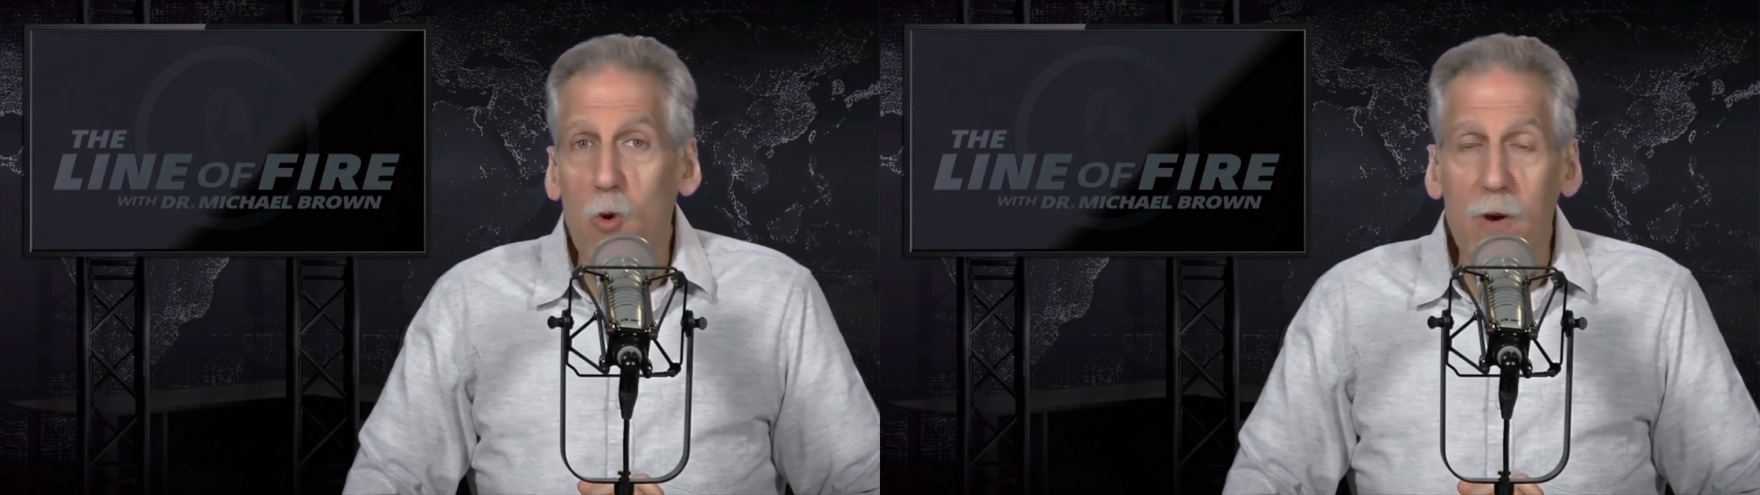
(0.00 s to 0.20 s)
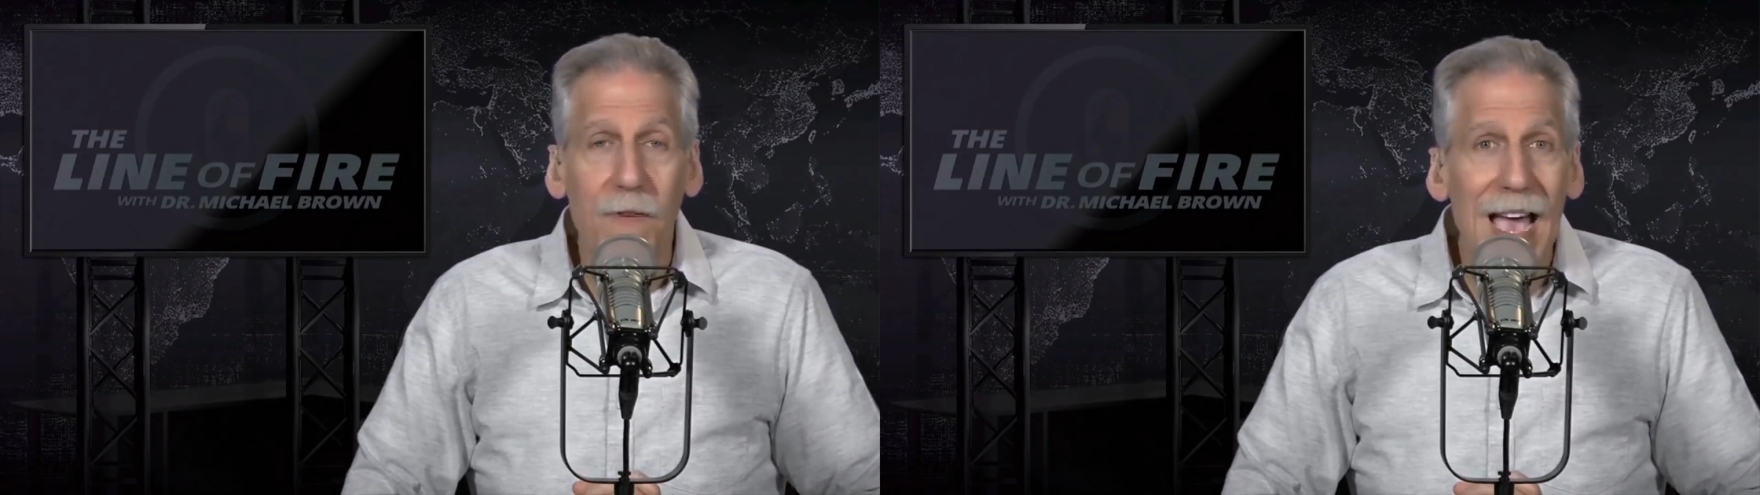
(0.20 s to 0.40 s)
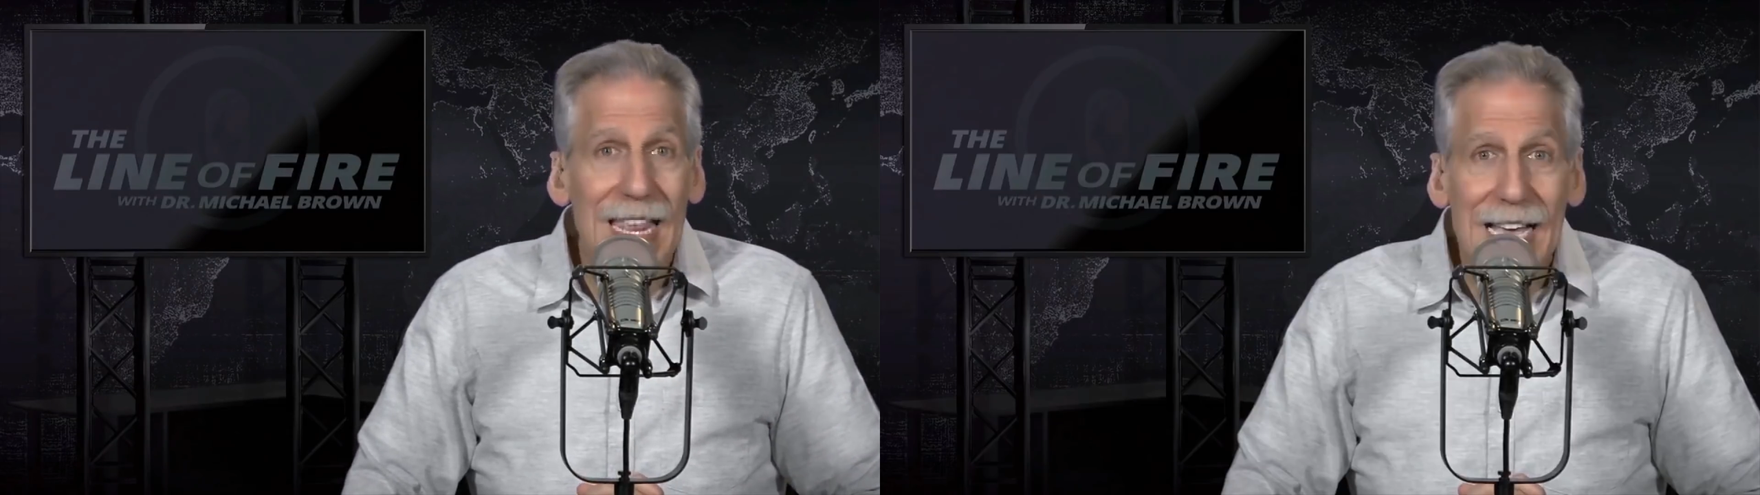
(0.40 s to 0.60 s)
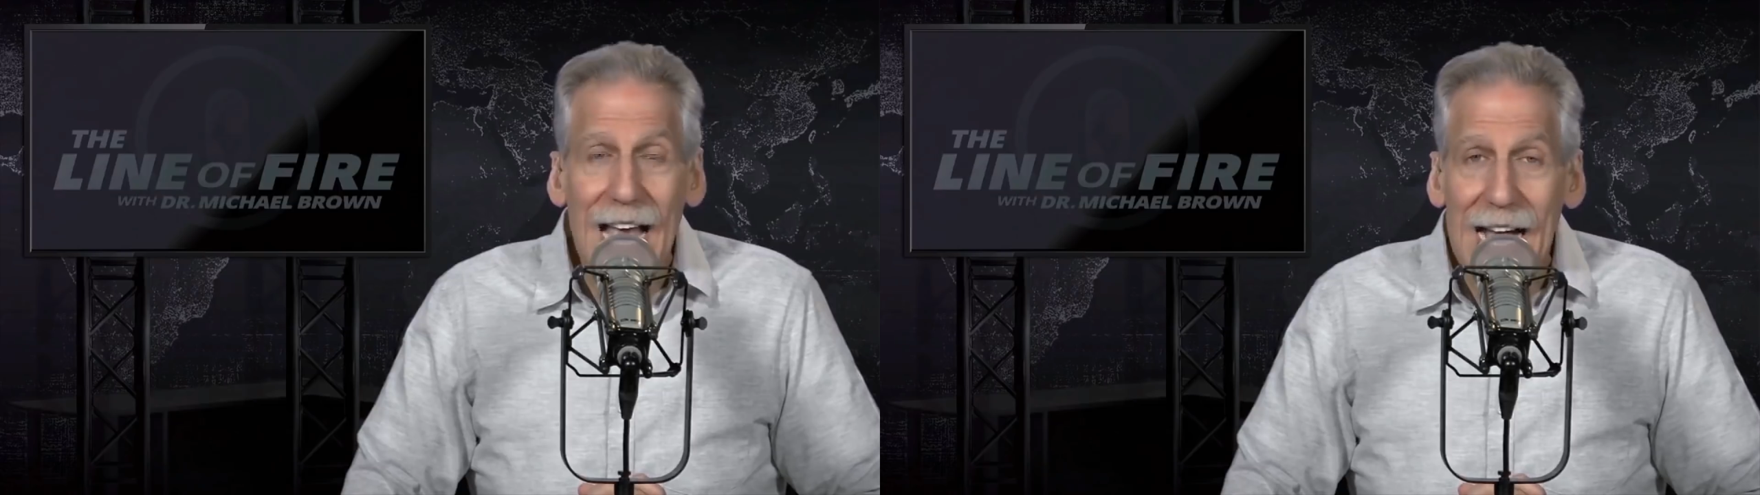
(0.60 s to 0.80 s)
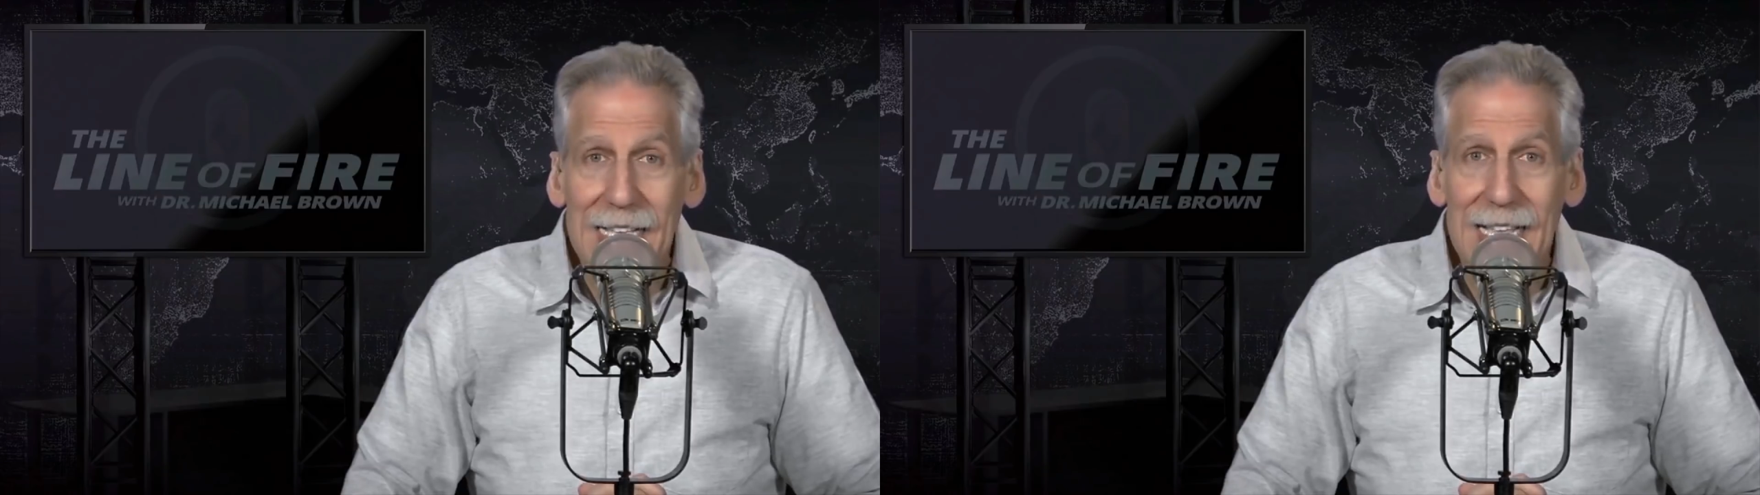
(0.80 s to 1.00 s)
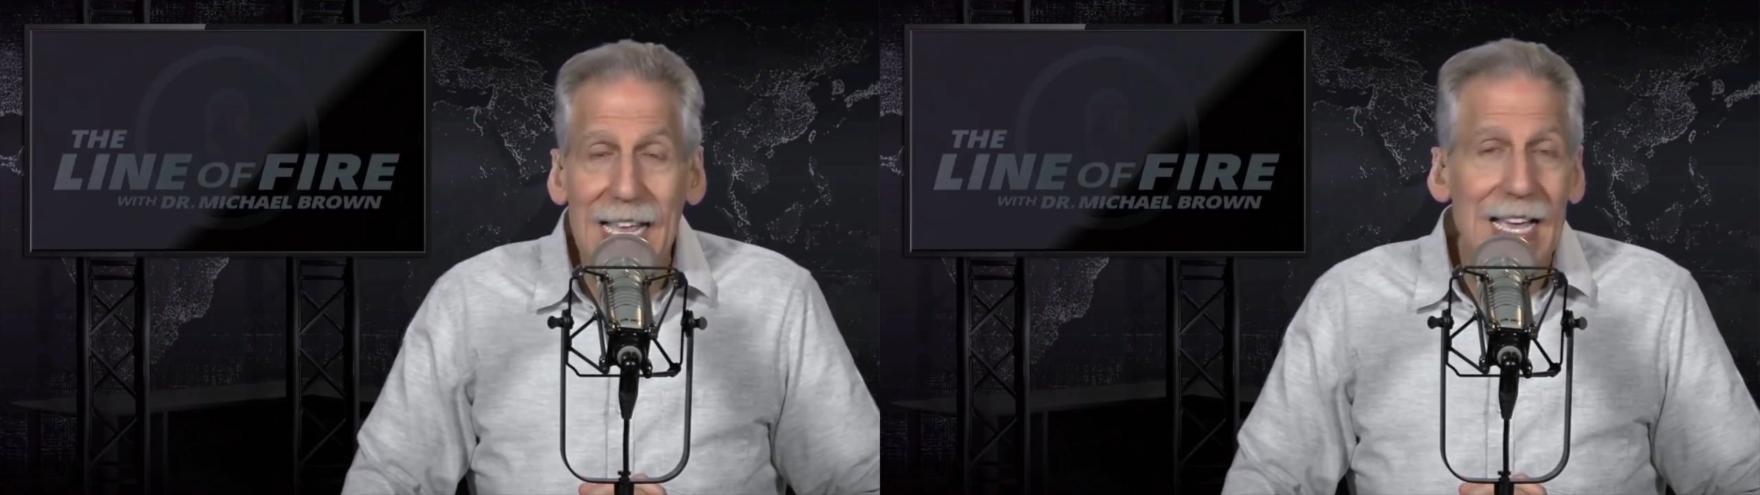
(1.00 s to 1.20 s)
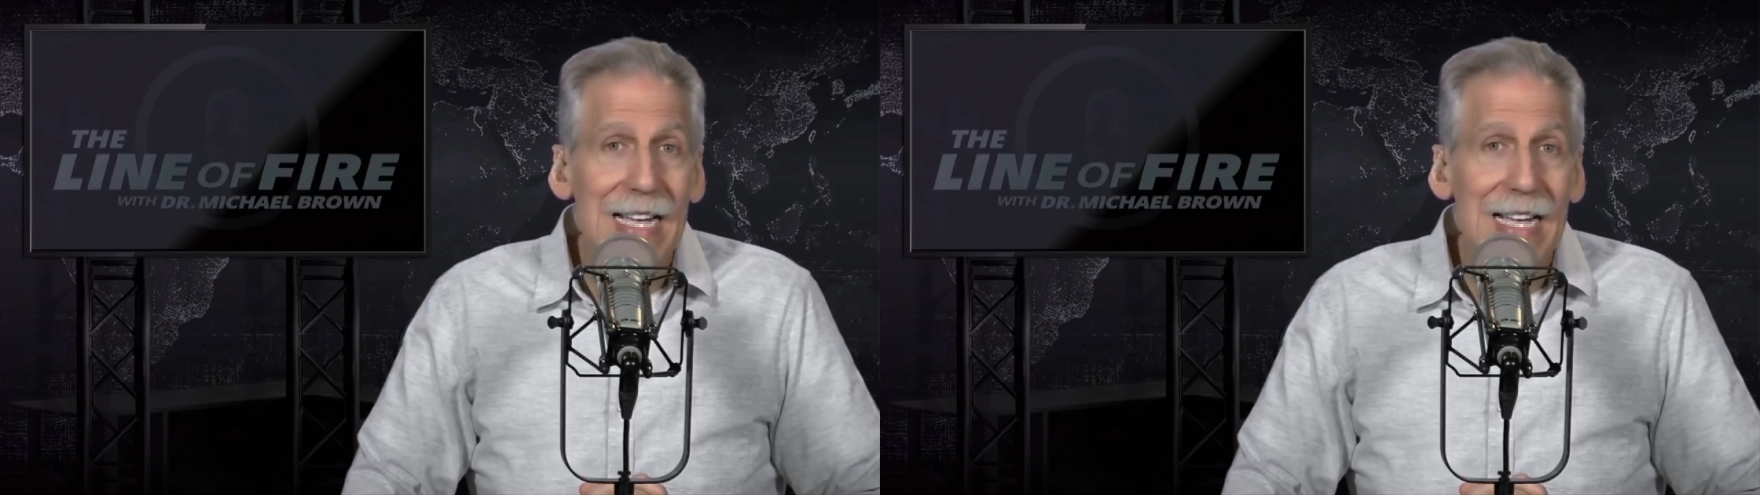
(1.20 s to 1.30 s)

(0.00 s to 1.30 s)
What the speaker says: or if any candidate